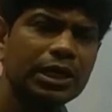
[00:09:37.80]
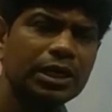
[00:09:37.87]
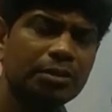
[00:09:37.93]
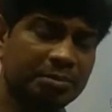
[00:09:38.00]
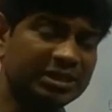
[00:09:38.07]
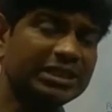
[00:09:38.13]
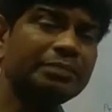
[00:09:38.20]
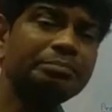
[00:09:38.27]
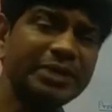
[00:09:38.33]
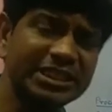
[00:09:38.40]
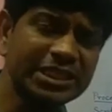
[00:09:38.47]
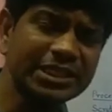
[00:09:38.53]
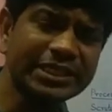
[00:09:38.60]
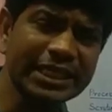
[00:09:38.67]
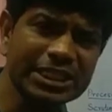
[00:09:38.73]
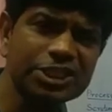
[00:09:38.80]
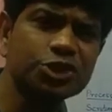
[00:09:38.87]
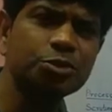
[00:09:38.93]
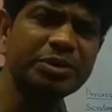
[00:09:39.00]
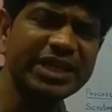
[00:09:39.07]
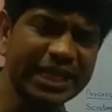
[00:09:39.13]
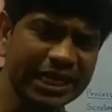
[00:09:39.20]
but the major test to
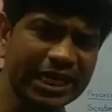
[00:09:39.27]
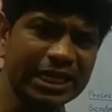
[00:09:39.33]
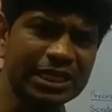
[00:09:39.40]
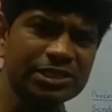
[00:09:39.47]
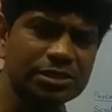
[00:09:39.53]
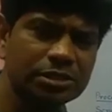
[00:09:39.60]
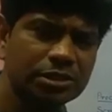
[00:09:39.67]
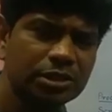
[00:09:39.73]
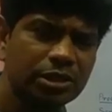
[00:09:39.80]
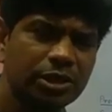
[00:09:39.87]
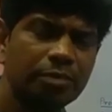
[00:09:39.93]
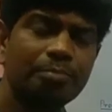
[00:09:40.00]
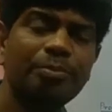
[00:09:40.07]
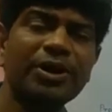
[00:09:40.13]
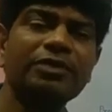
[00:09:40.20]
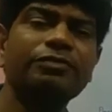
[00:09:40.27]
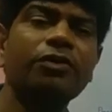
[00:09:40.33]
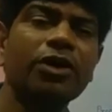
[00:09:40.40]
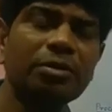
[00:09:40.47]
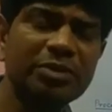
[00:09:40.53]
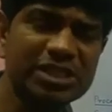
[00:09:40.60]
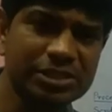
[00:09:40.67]
be taken is
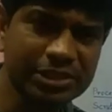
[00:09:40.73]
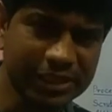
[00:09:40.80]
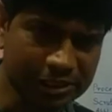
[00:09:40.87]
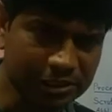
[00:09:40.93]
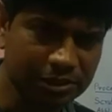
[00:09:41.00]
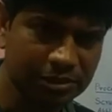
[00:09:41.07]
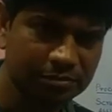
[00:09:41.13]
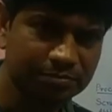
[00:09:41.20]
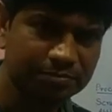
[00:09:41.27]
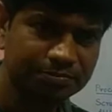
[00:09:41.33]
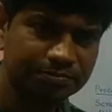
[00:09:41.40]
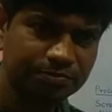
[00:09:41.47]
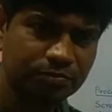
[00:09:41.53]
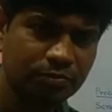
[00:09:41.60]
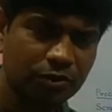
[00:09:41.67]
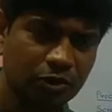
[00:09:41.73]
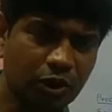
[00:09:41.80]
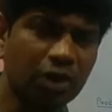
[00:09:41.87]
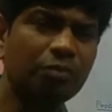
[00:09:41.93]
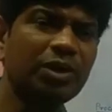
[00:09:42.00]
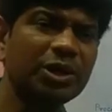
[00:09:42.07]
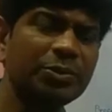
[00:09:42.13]
performance test,
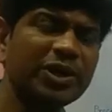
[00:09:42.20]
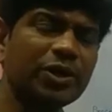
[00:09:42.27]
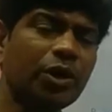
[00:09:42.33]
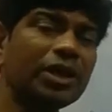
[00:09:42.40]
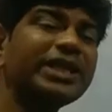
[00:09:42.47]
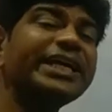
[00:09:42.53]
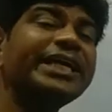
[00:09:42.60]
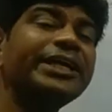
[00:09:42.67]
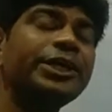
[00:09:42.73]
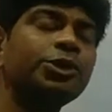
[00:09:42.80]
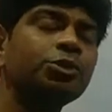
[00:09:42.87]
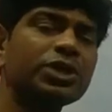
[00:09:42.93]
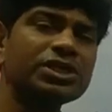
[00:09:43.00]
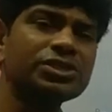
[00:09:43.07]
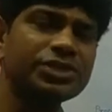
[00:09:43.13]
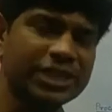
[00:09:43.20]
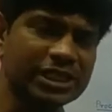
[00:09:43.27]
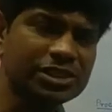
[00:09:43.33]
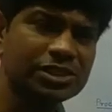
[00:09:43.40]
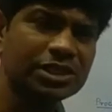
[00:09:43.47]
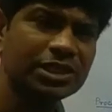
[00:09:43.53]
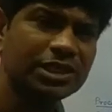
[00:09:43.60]
or what we call endurance
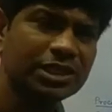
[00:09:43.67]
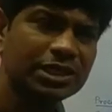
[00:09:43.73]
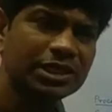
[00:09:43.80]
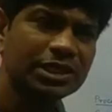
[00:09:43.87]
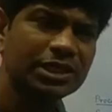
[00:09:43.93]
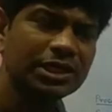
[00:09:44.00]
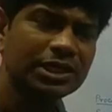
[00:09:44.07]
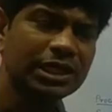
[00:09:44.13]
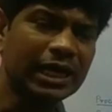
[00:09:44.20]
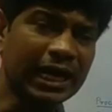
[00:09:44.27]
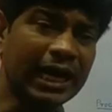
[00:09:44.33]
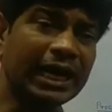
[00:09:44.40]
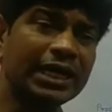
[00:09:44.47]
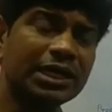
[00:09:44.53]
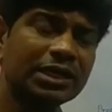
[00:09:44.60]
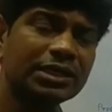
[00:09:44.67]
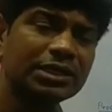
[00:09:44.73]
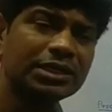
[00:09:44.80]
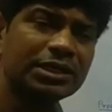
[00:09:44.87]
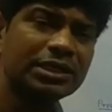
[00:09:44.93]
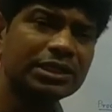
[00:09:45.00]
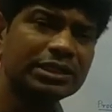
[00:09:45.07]
test, and
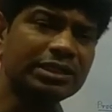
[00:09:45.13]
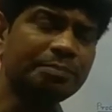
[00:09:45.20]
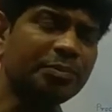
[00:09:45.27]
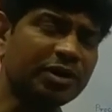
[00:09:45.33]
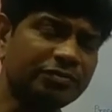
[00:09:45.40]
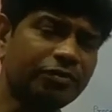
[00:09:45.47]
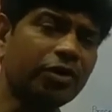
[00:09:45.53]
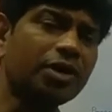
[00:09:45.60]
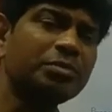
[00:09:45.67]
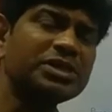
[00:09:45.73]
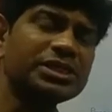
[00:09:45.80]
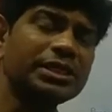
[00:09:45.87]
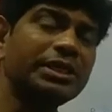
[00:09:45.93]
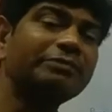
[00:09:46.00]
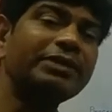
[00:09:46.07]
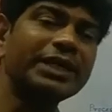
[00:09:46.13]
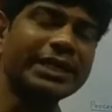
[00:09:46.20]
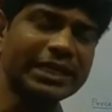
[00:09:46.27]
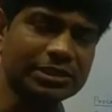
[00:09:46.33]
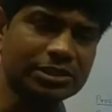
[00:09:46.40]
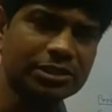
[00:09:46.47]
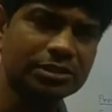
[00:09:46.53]
the performance level
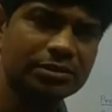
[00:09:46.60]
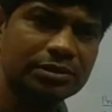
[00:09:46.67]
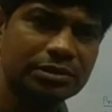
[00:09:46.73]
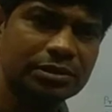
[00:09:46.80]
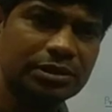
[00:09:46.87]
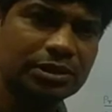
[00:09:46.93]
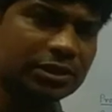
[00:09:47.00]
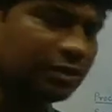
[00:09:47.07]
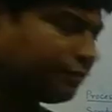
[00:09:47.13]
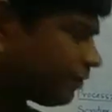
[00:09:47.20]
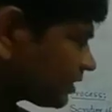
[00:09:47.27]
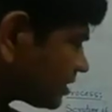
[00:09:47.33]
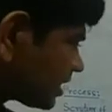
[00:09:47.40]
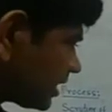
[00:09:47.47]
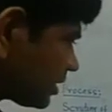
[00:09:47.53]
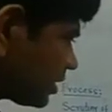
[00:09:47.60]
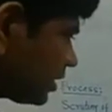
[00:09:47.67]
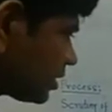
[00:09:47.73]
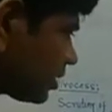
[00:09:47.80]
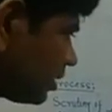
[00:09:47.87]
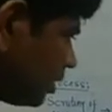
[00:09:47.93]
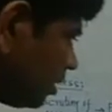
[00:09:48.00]
test. The first test is